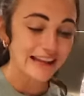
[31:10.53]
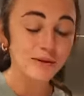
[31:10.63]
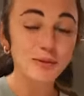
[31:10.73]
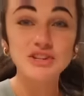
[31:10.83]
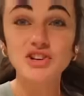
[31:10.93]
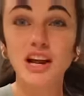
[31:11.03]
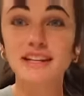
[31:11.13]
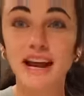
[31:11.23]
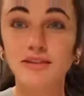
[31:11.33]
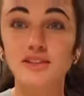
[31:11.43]
Like we shut
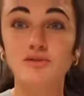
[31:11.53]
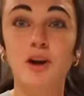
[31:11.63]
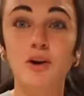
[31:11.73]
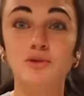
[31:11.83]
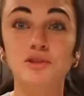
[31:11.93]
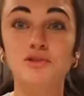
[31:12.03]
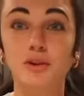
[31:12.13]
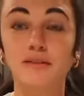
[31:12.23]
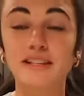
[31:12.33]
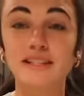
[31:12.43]
down this road to
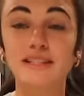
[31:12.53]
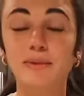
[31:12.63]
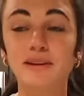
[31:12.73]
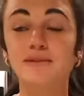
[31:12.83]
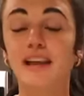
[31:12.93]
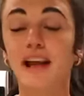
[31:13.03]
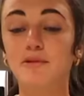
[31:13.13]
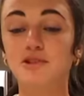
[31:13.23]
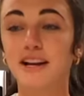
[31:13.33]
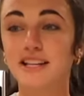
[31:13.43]
soul events. Like somebody was like, I
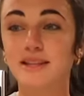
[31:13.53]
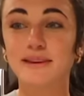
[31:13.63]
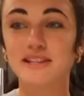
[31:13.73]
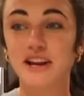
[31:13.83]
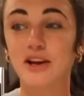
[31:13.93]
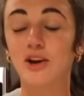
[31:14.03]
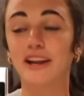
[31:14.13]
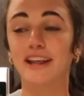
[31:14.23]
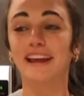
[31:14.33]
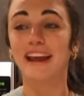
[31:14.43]
was trying to get to the beach and I
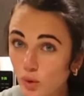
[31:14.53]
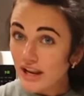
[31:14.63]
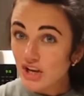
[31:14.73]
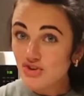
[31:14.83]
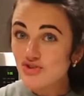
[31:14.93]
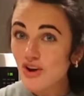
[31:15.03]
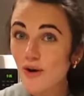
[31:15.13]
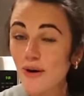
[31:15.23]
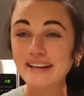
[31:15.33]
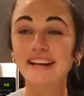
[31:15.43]
couldn't. Like we had
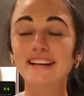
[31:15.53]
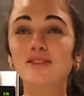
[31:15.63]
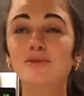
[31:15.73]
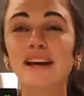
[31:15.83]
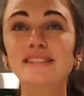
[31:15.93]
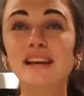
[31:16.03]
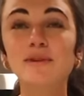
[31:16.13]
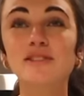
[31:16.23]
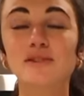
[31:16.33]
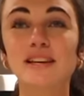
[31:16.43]
no idea. So next time
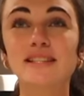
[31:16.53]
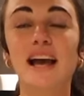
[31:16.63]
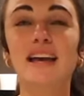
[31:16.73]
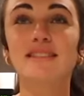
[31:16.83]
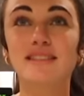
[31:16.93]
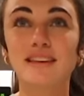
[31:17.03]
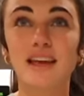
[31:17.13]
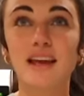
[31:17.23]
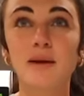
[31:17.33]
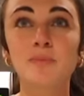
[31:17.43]
we do this, I
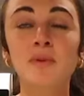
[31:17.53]
think,